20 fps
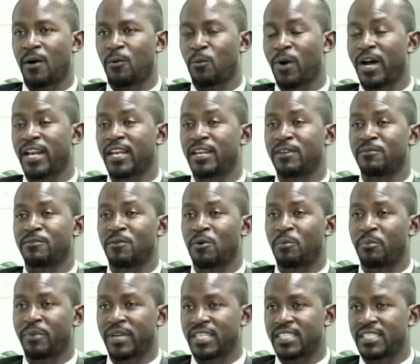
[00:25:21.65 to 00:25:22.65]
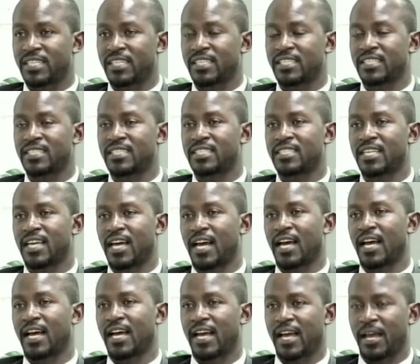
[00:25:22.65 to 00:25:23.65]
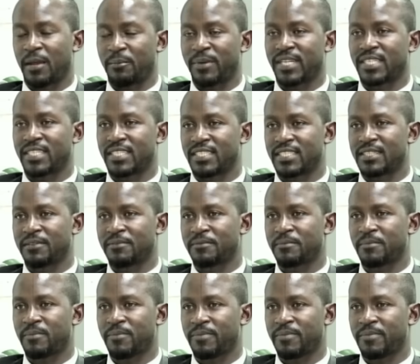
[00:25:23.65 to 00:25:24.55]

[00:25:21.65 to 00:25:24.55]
1 in 4 patients are hypertensive.